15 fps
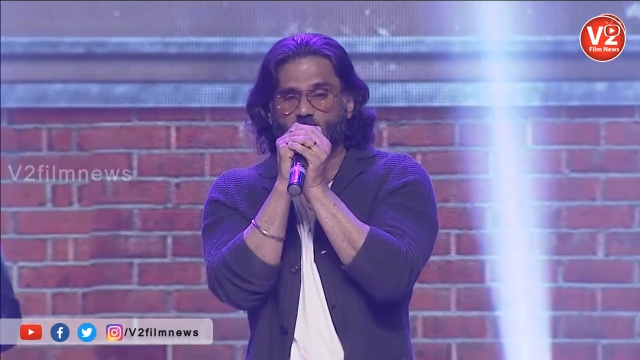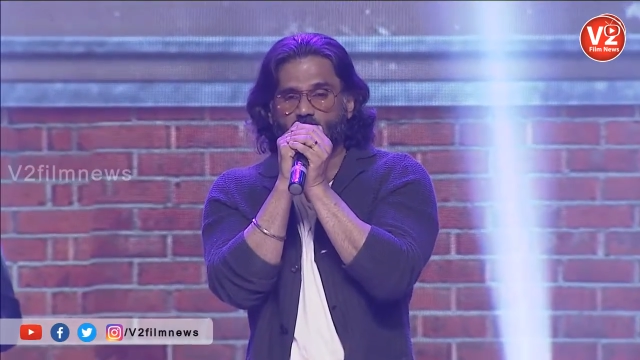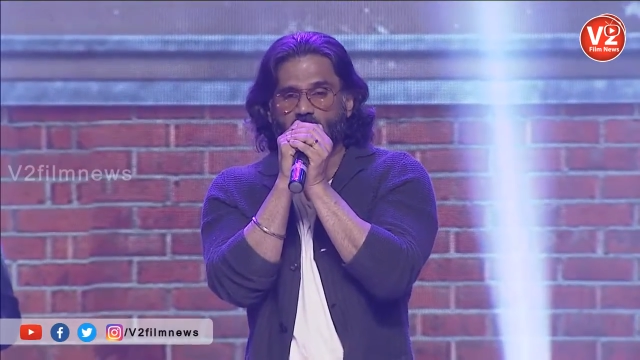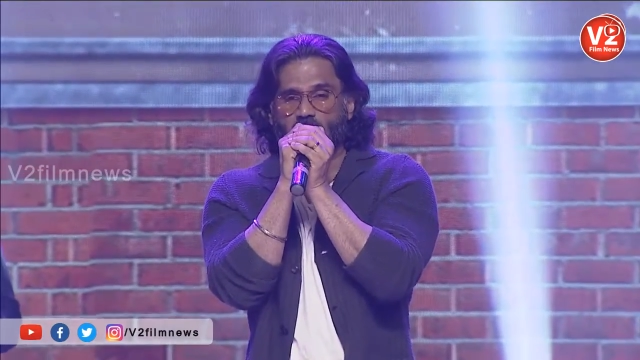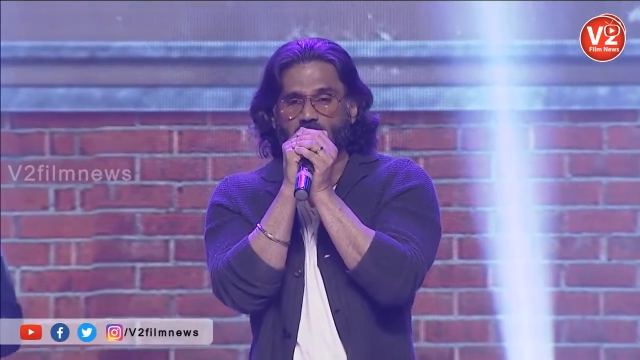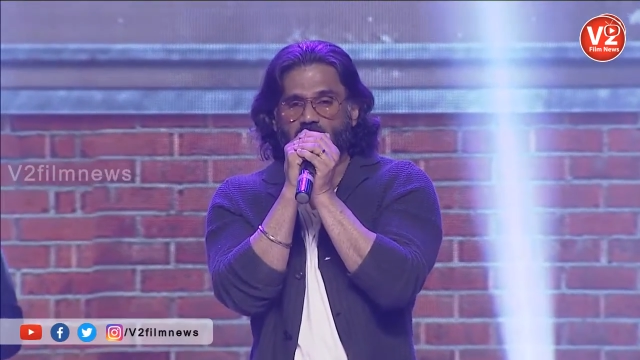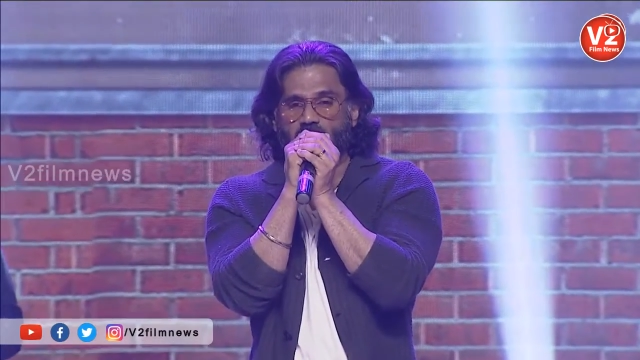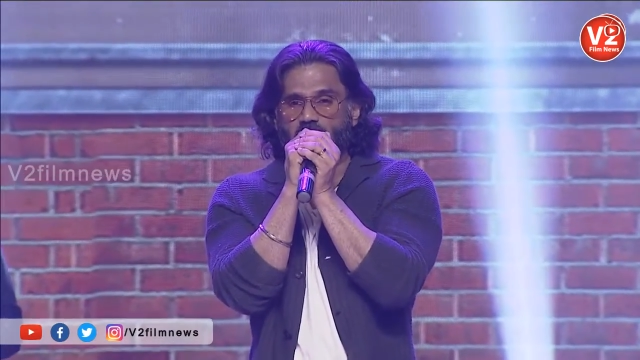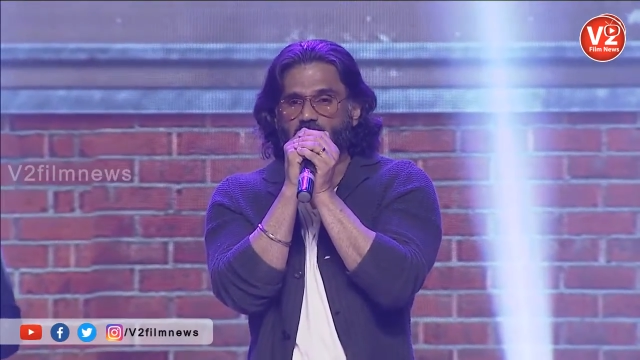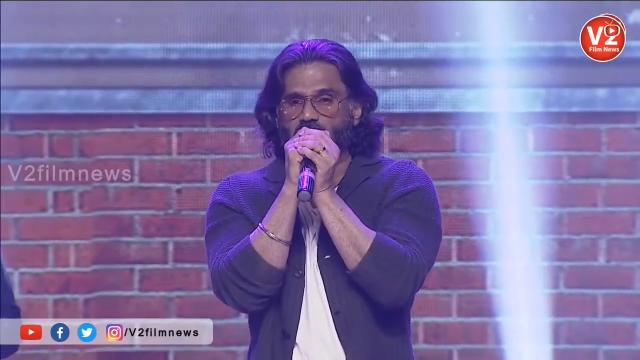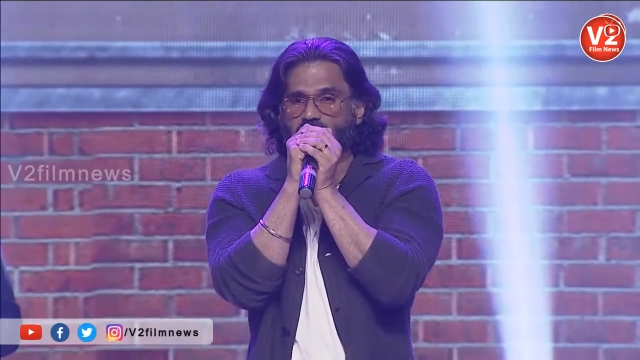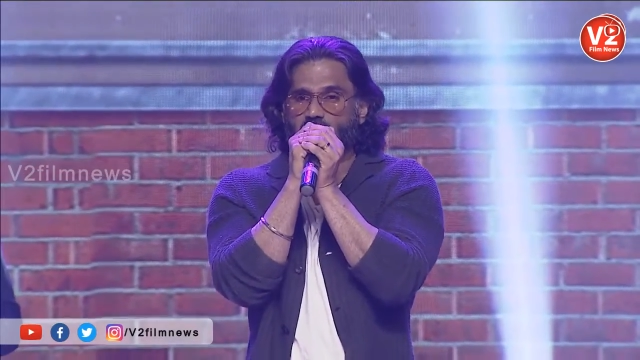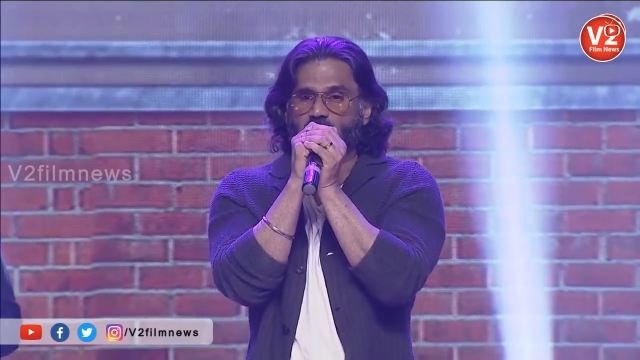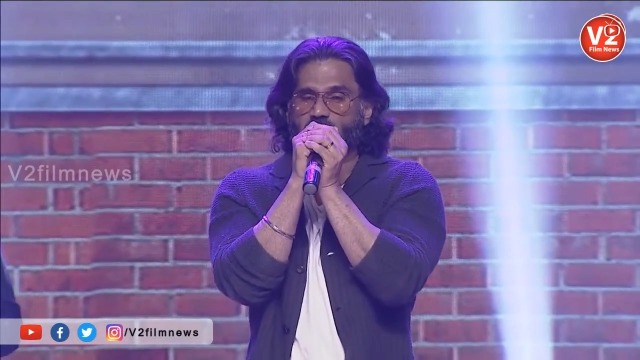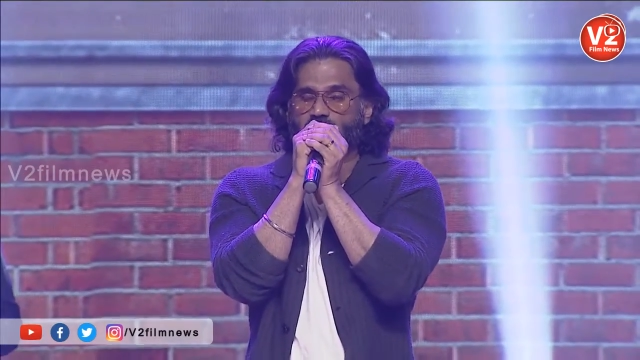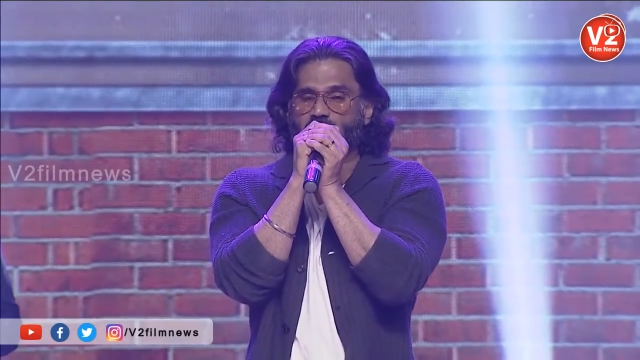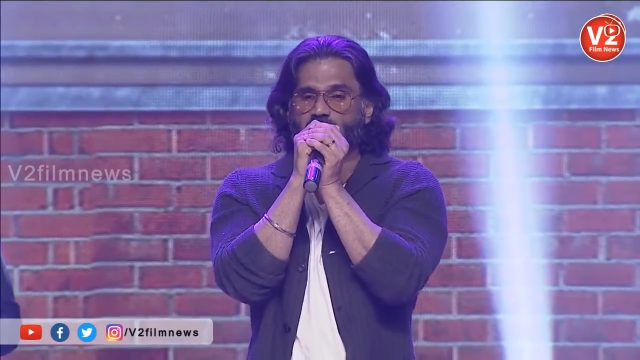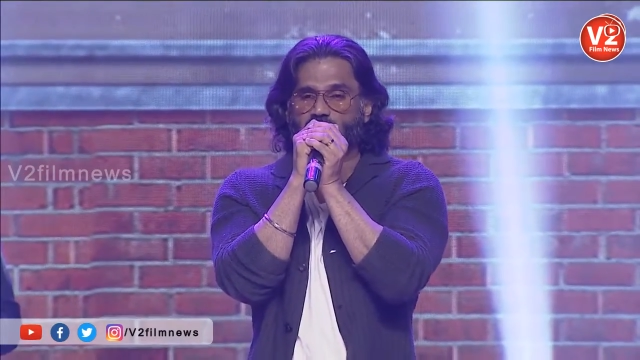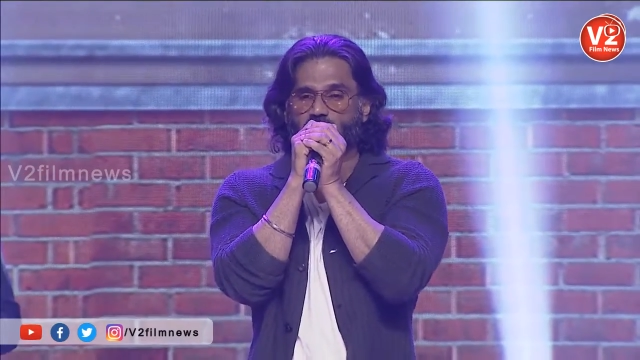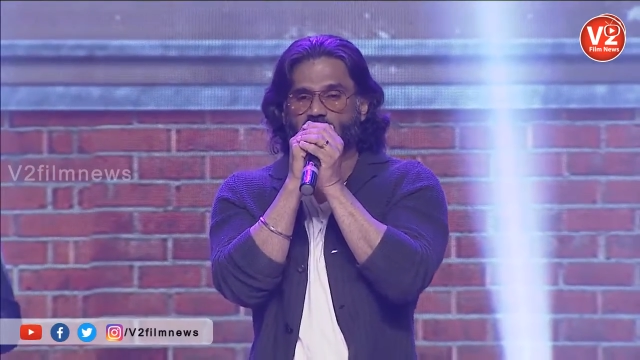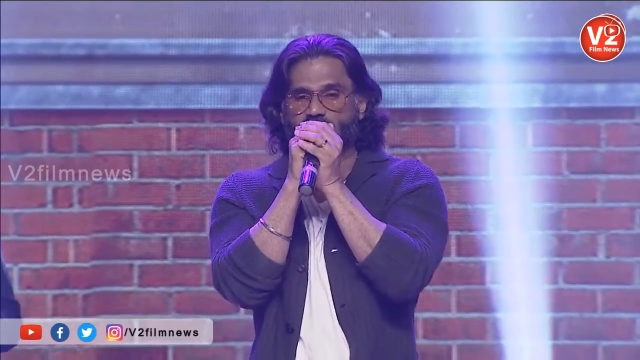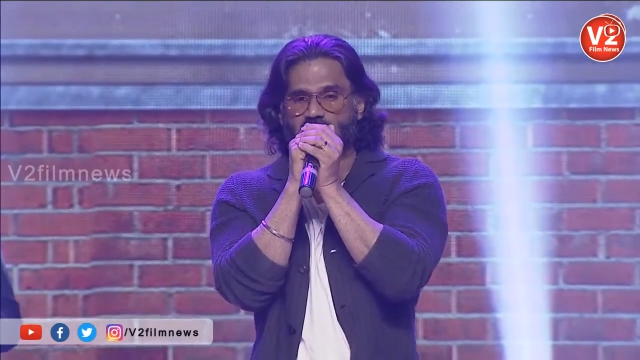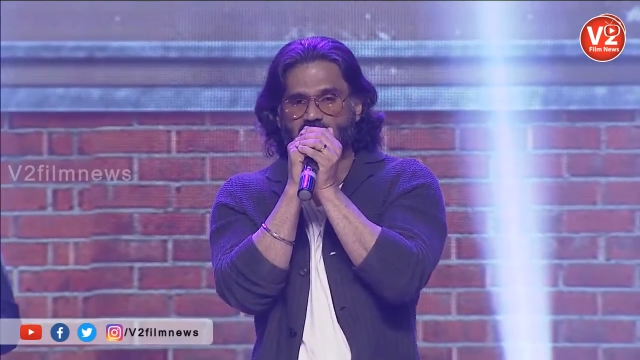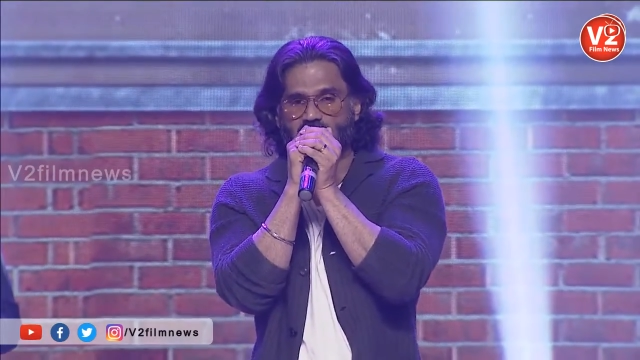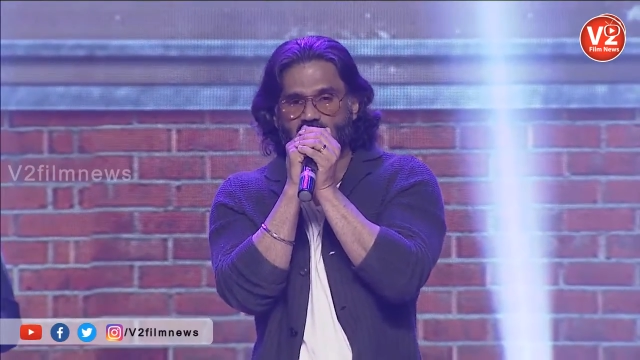and become some of the finest